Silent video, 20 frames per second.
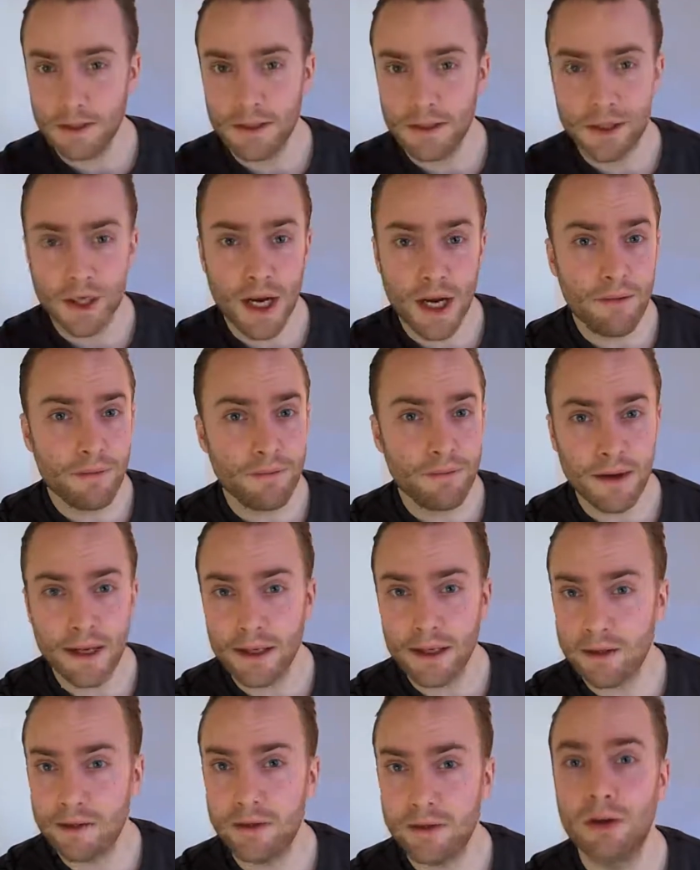Jeff In
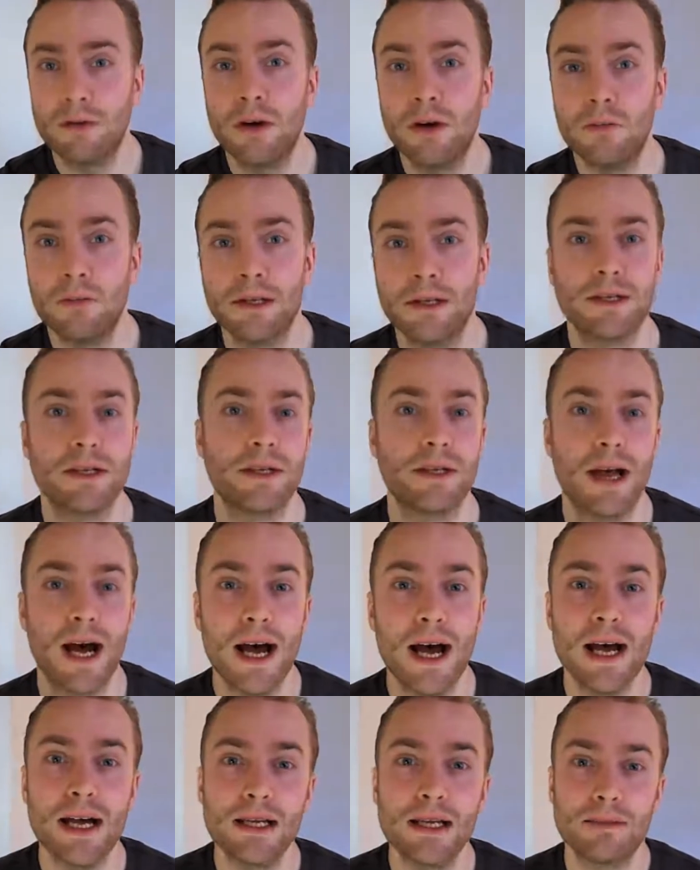Control Robinson
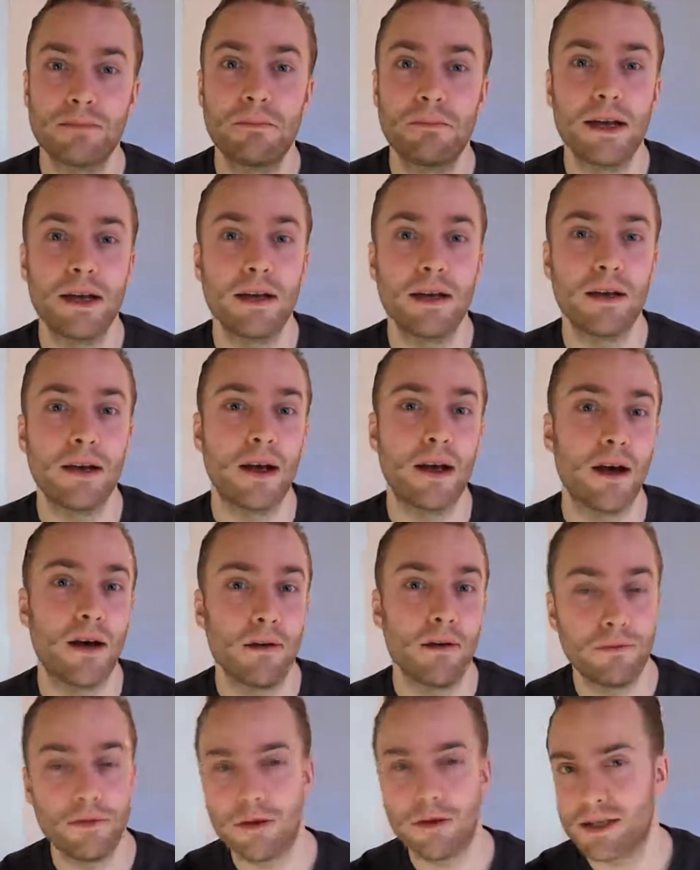has been,
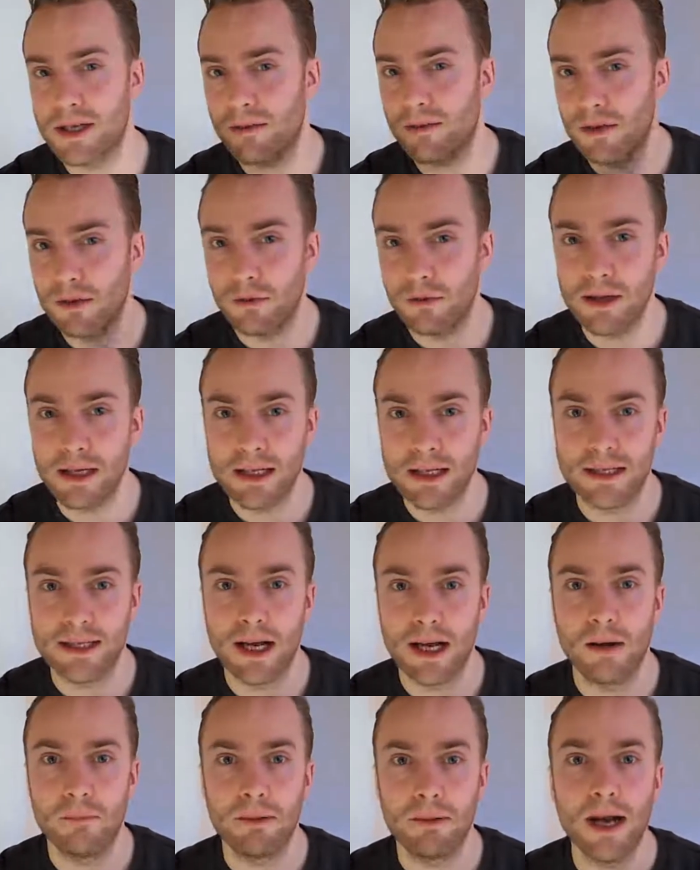for several weeks
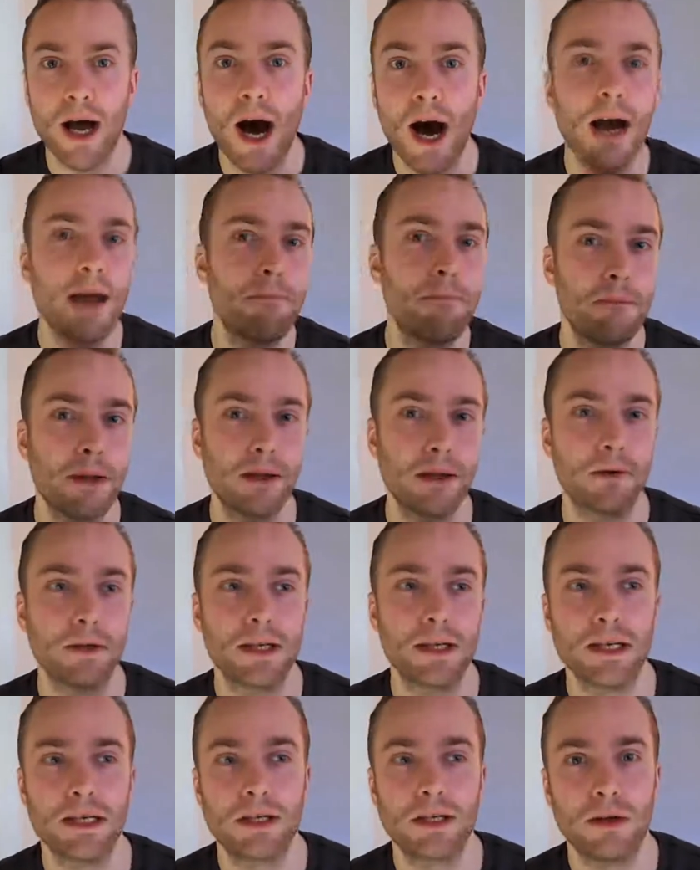now, been hyping what
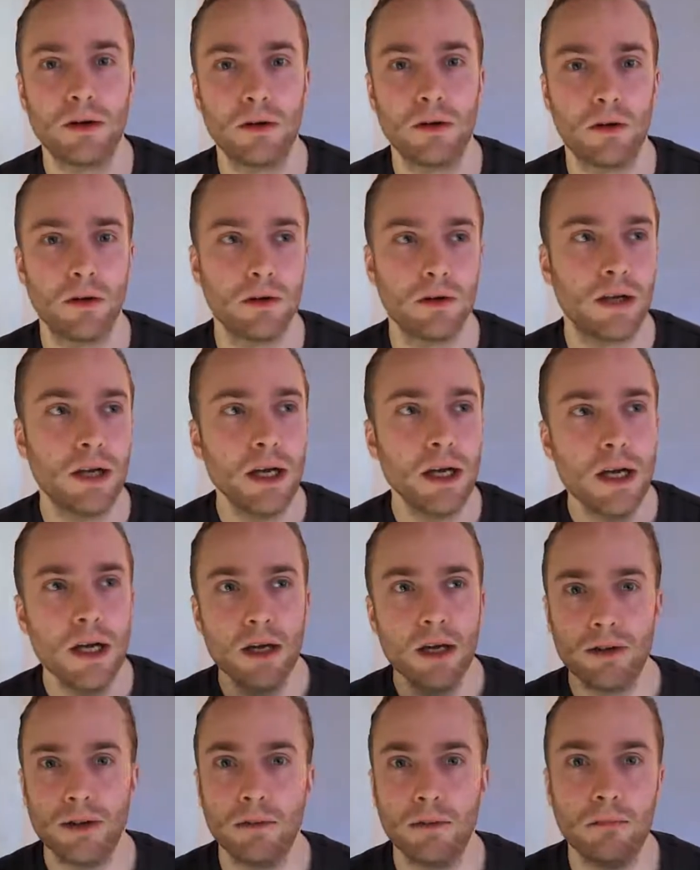he's called
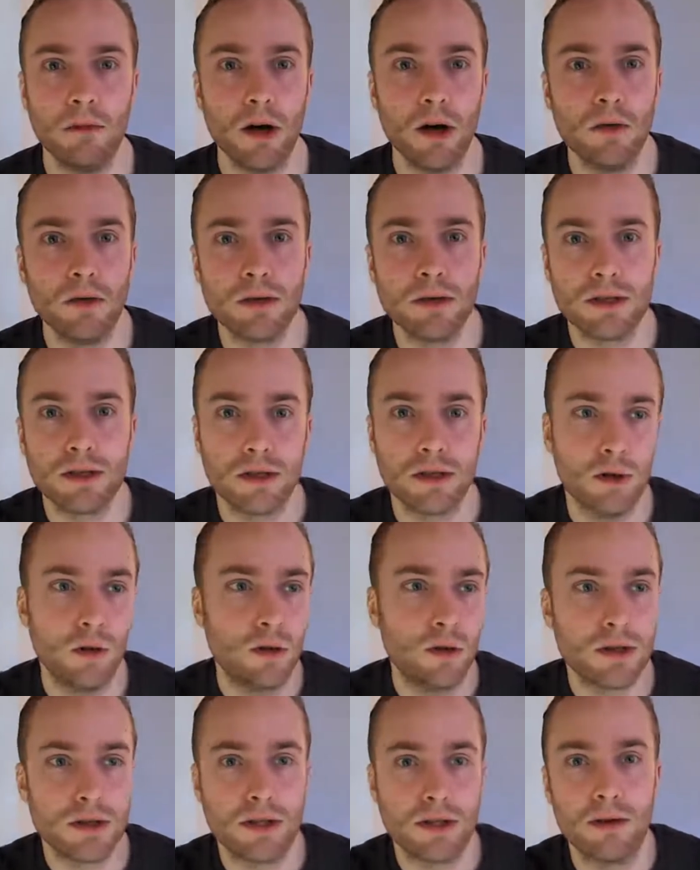the most
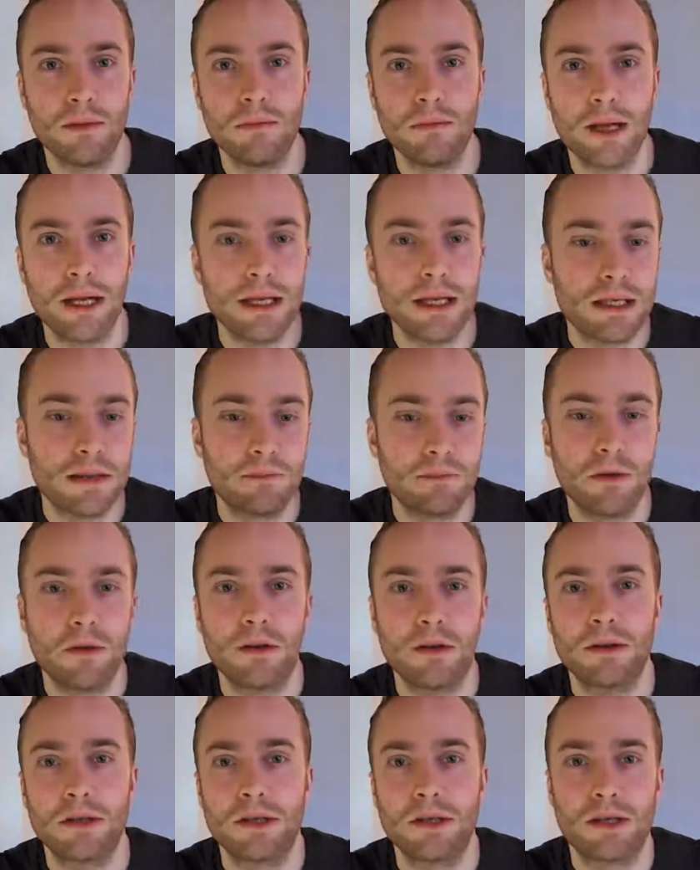awesome
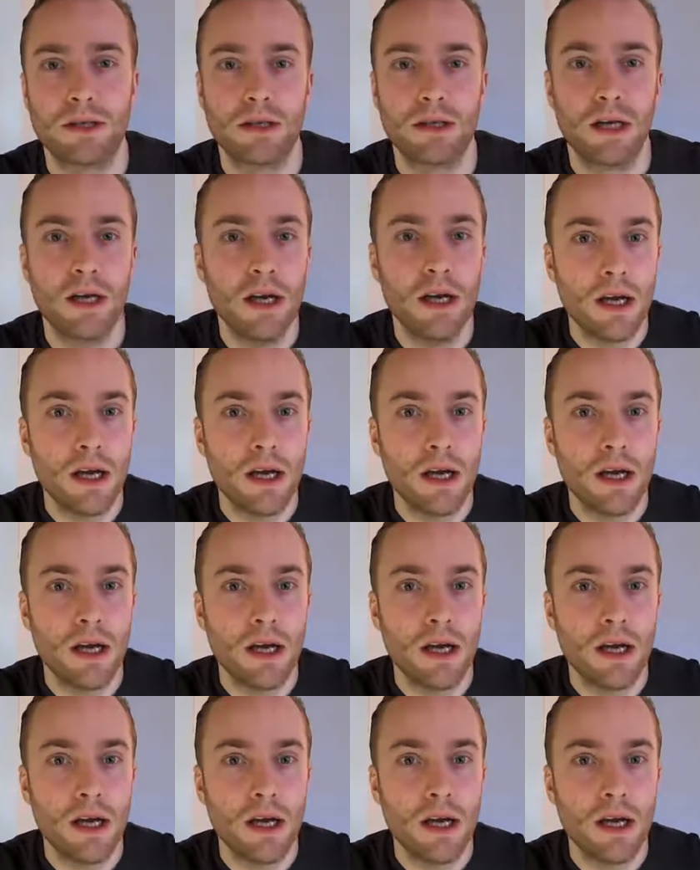esports